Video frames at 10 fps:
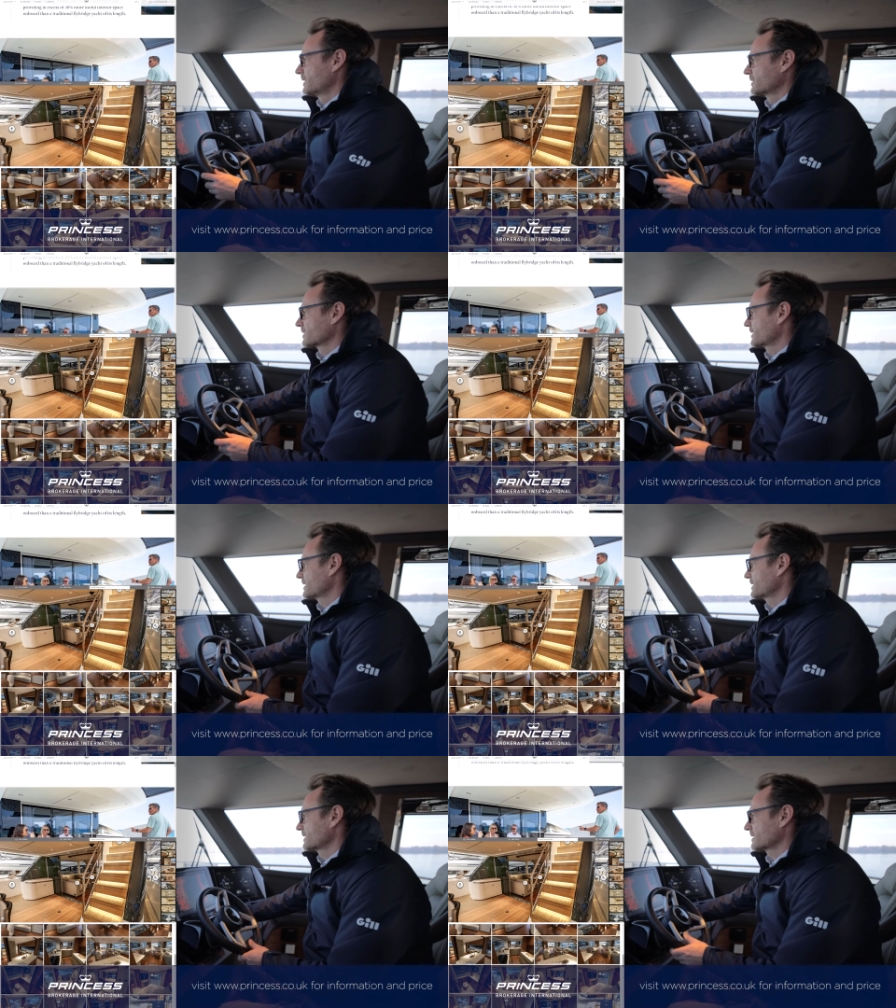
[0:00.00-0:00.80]
So
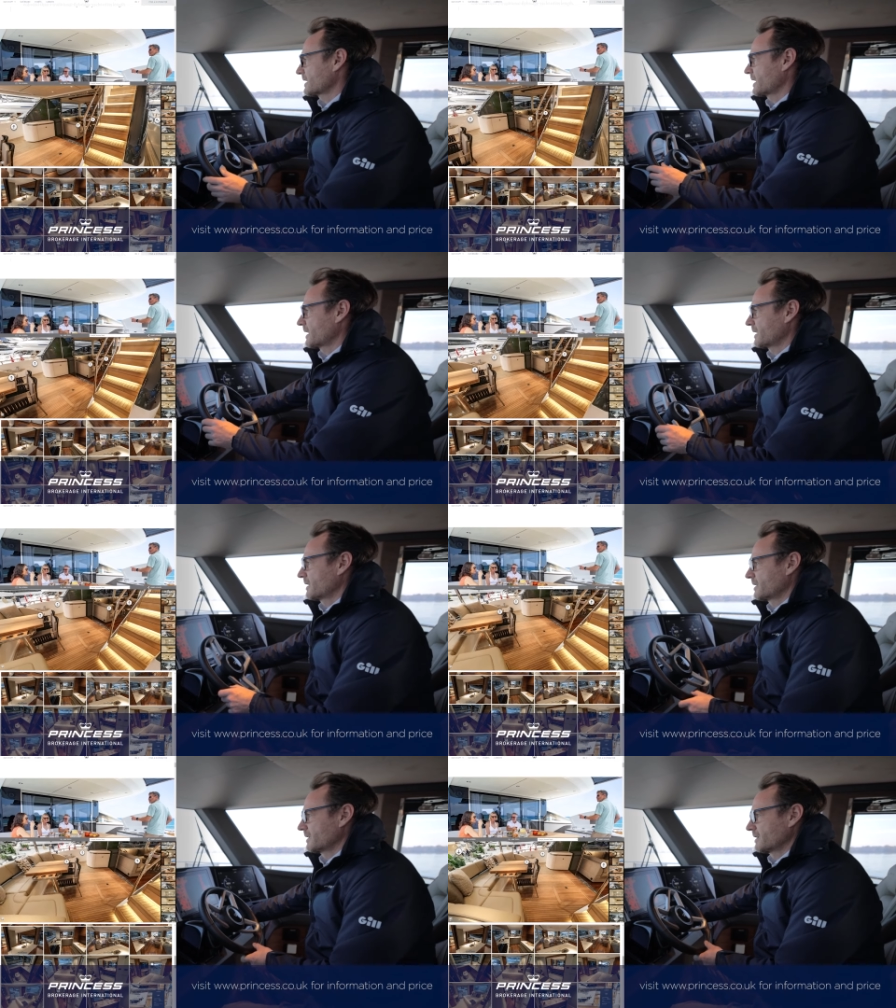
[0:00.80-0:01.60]
this is
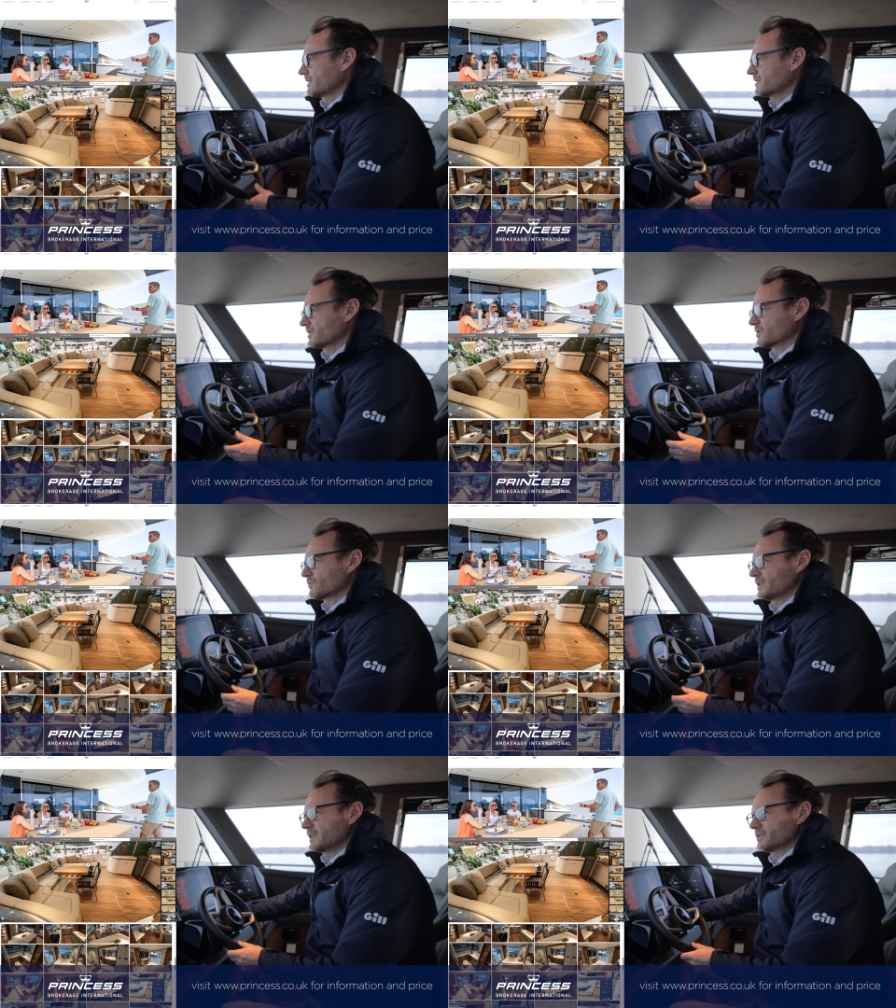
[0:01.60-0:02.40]
a
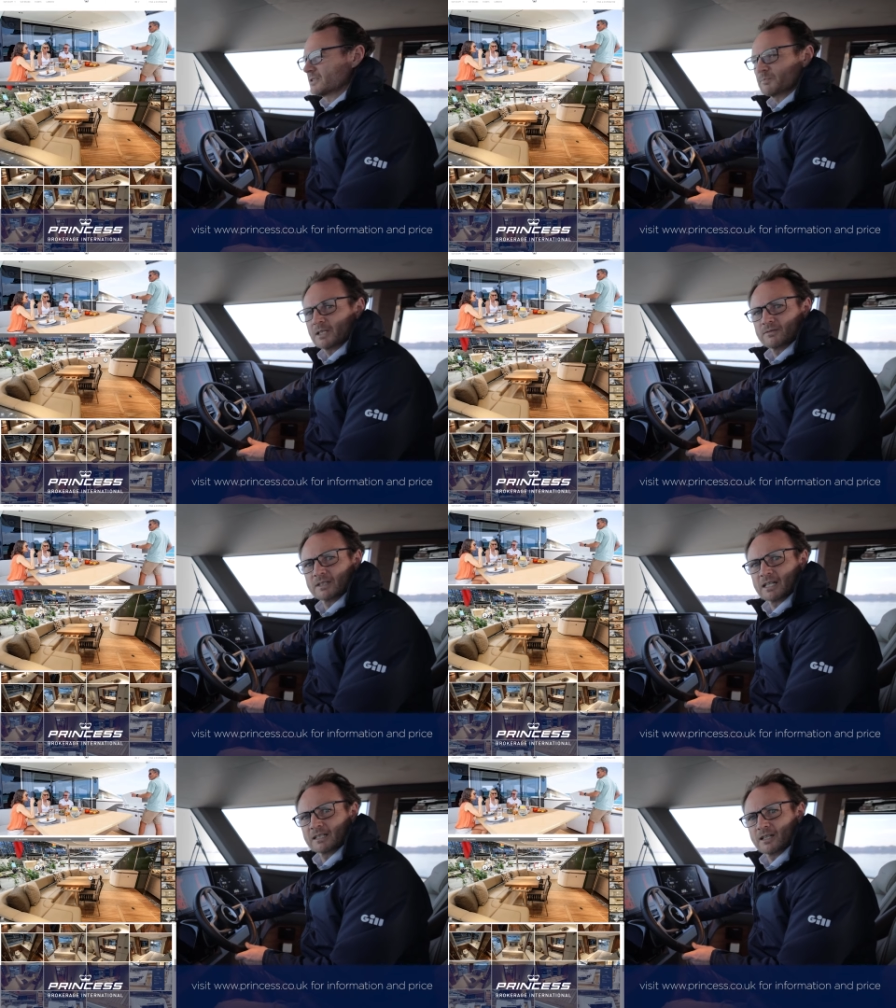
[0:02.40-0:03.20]
really good speed
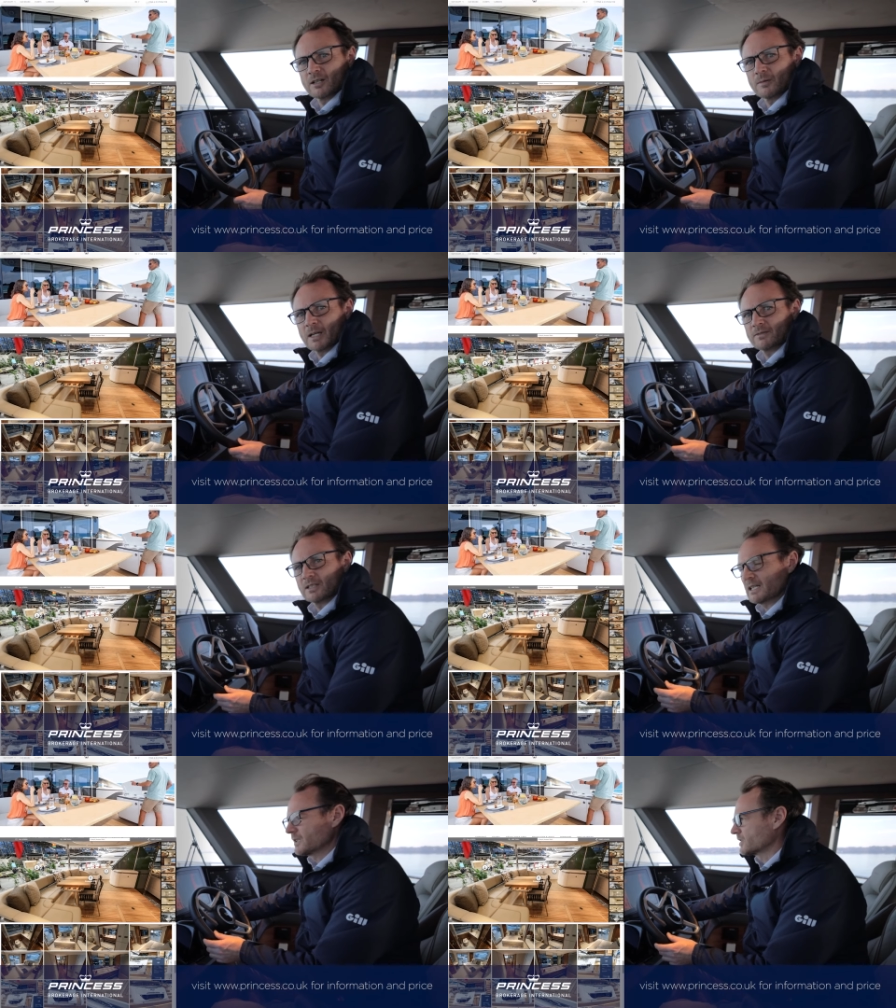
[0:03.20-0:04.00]
for getting you home
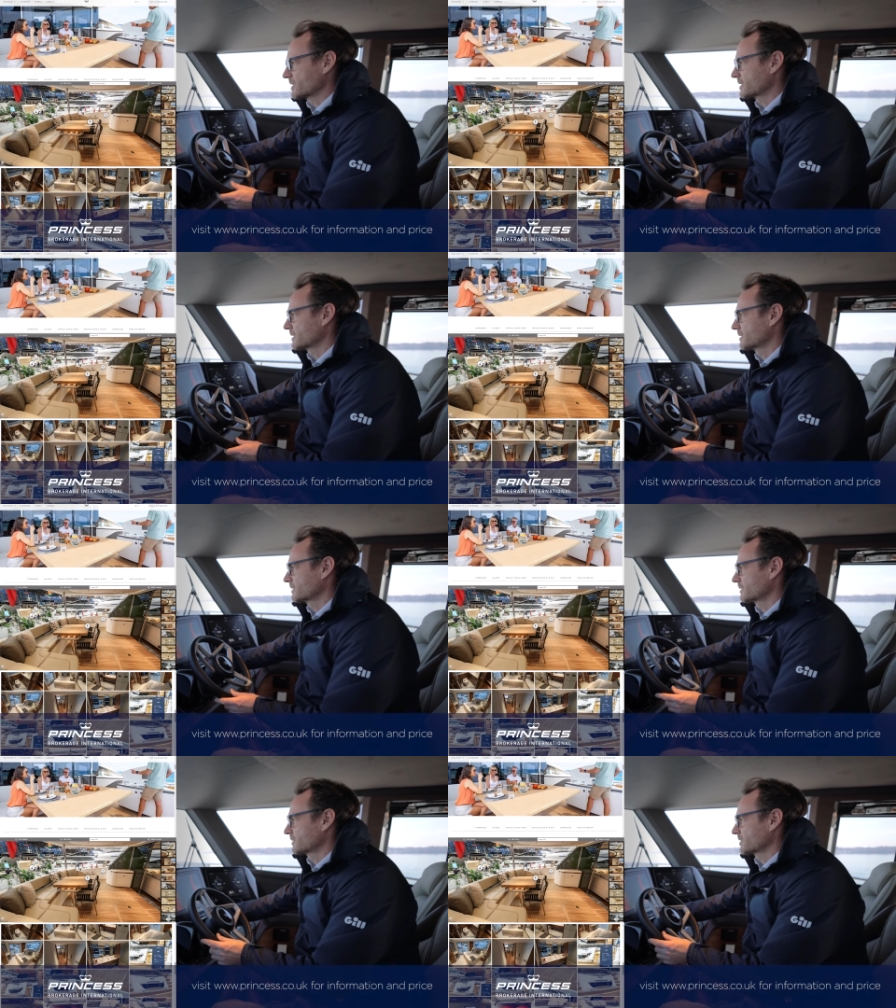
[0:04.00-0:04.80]
after that lunch.
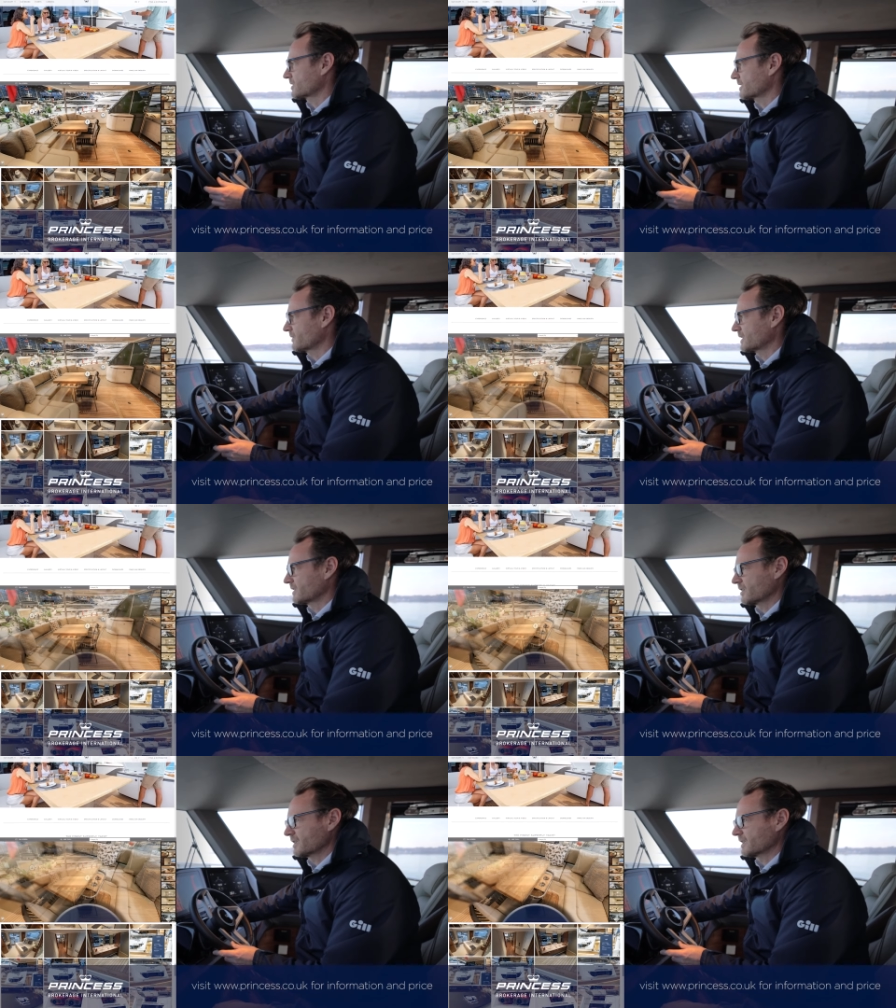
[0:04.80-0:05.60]
I'll just give it
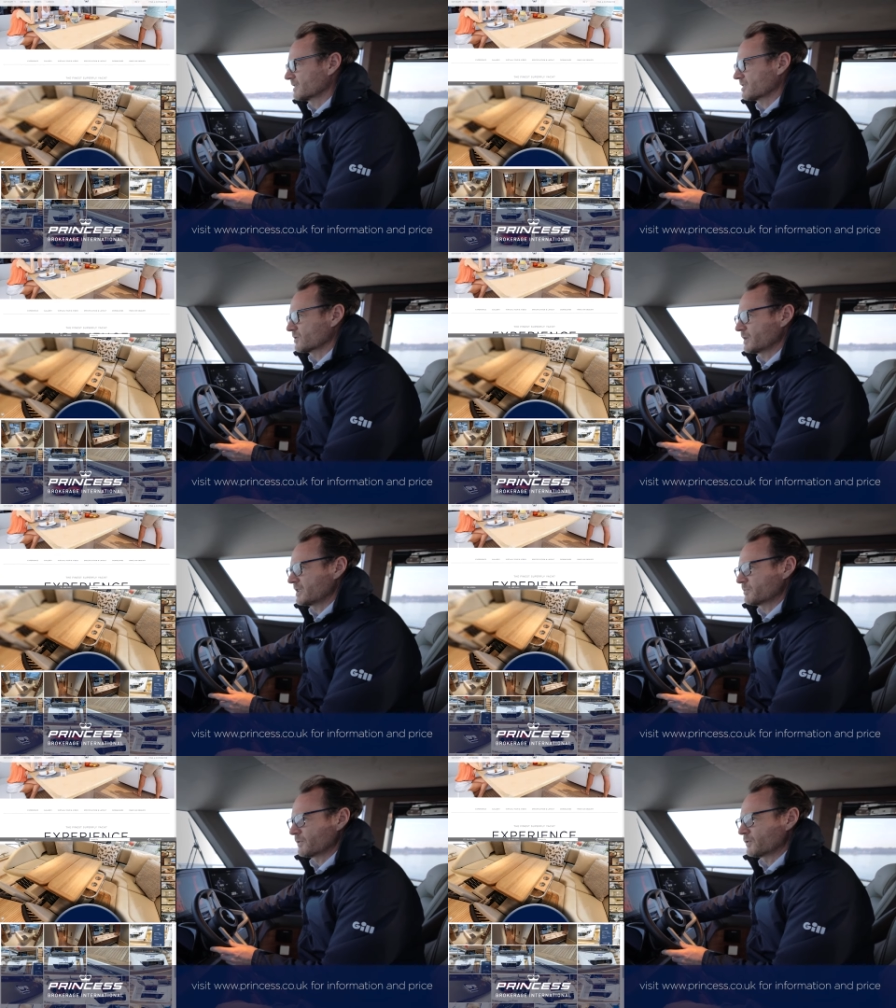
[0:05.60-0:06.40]
another little
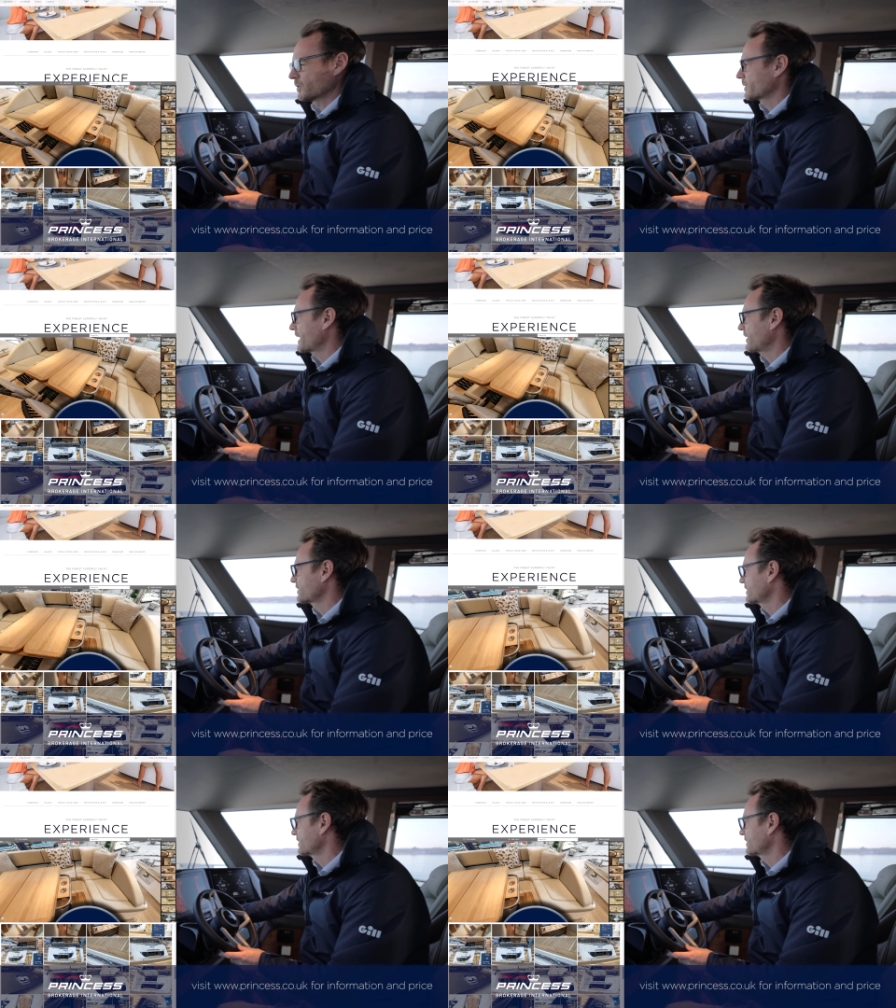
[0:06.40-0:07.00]
squeeze before we have